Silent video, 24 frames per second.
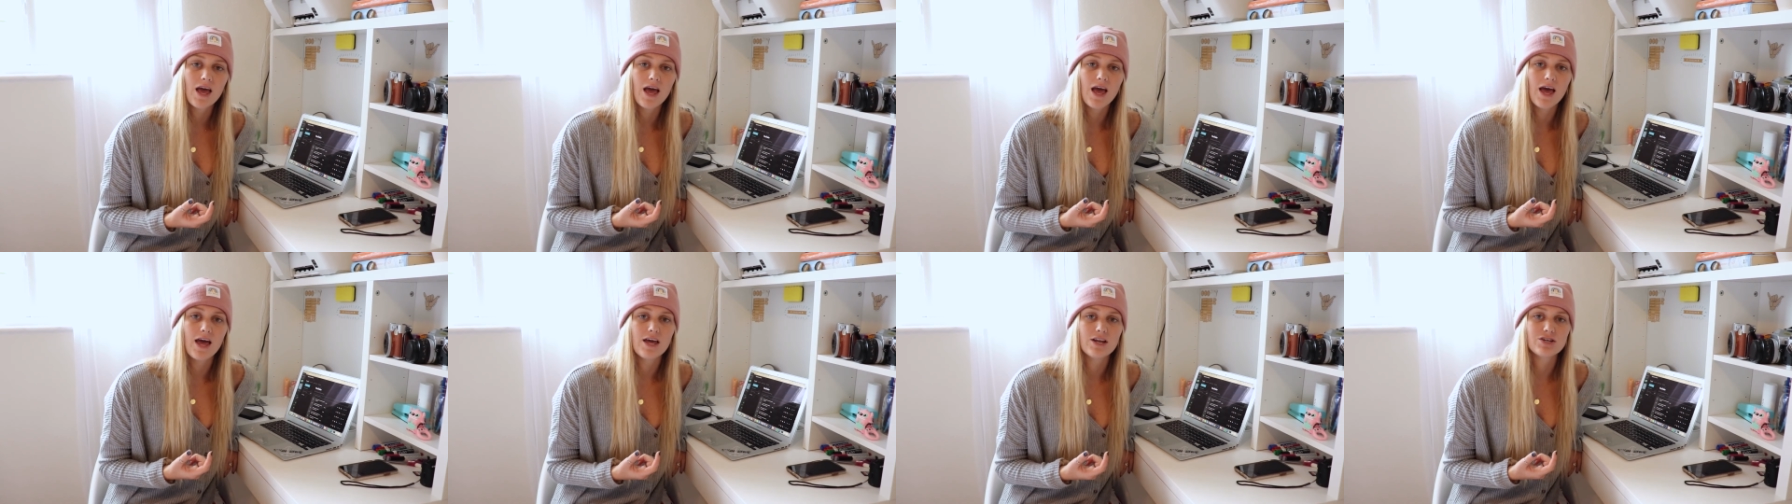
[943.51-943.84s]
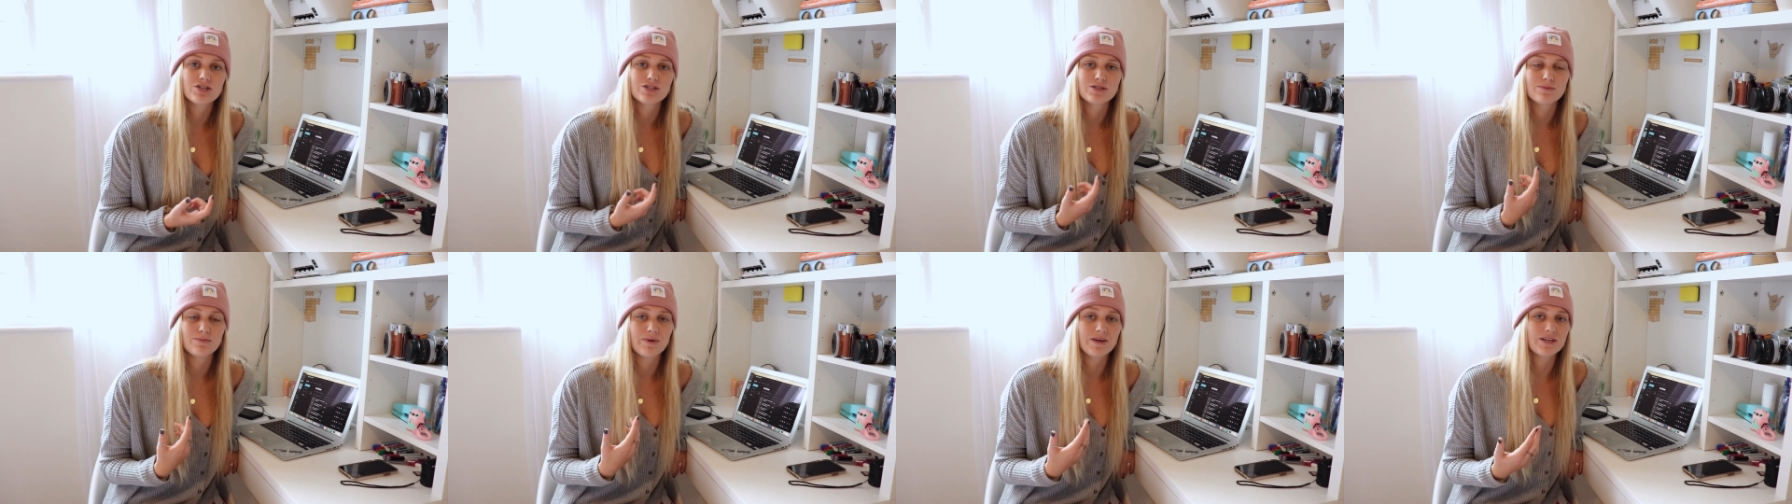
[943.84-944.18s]
and
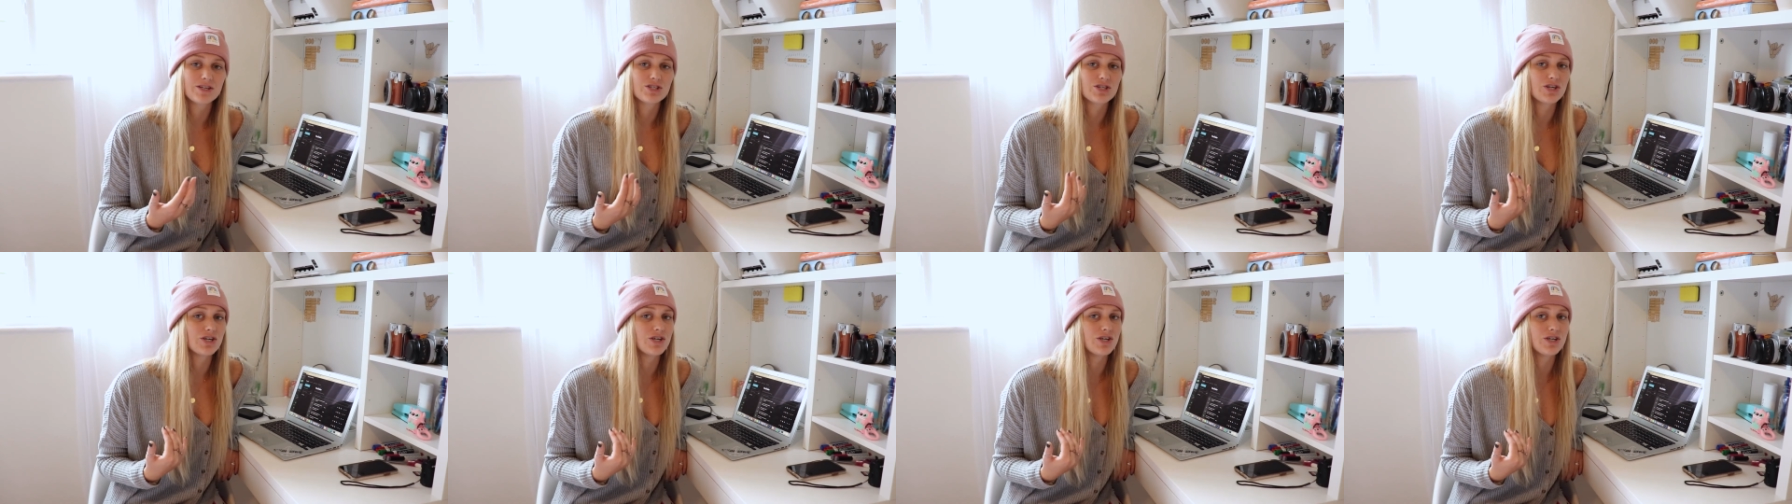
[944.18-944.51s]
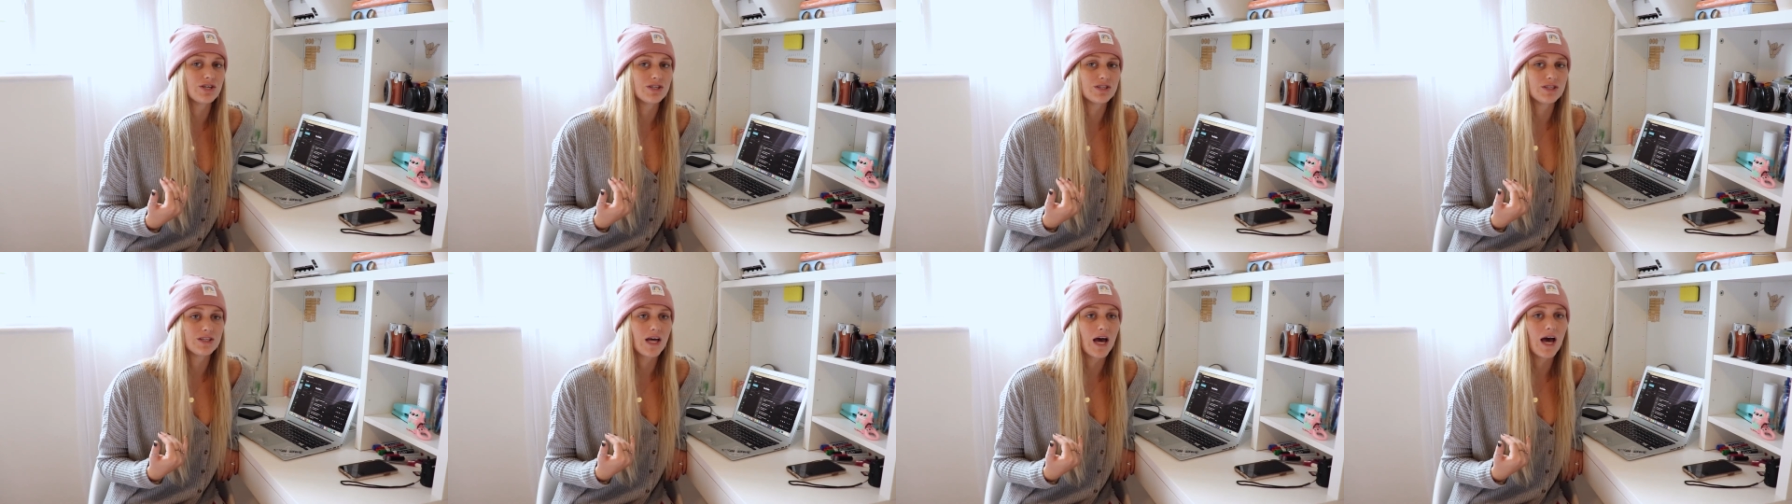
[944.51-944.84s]
just make
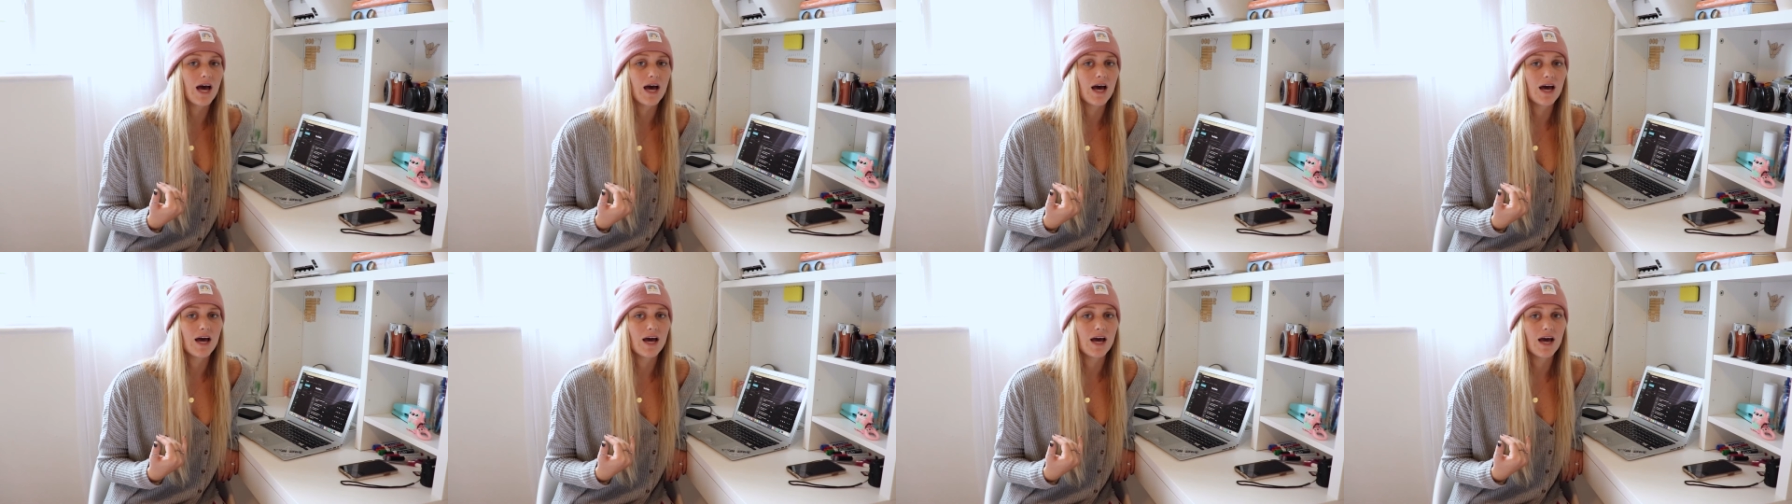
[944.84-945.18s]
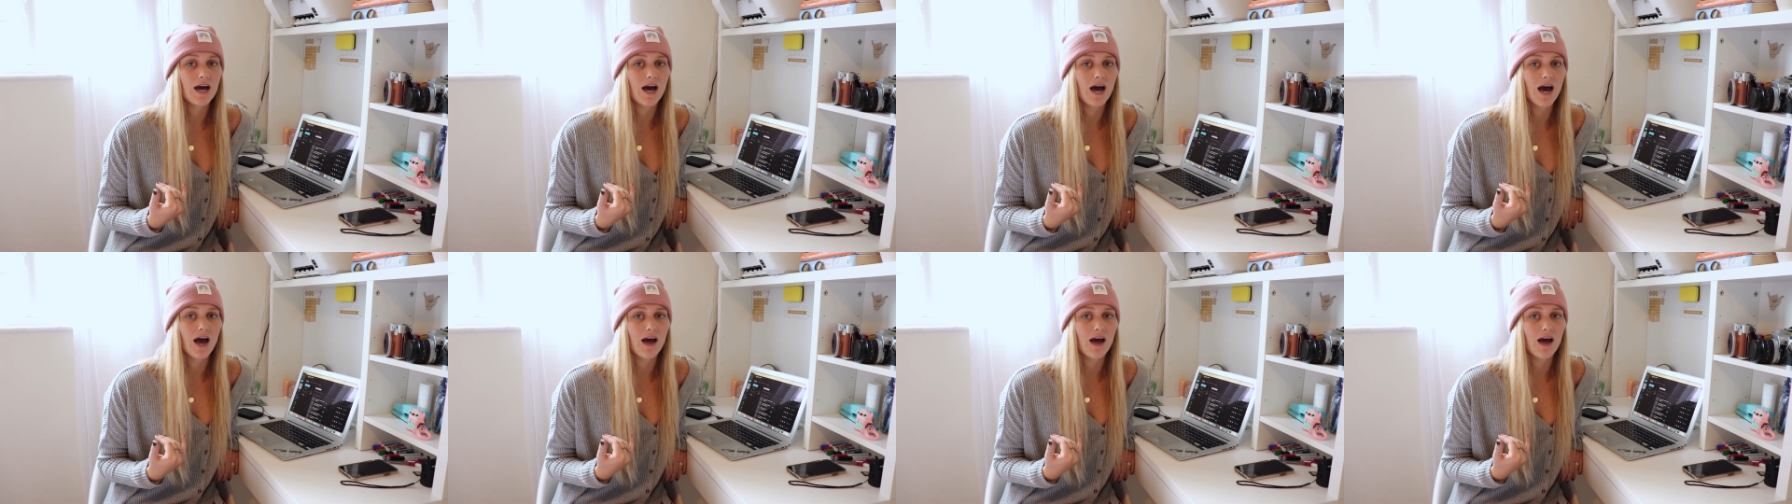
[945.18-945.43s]
sure that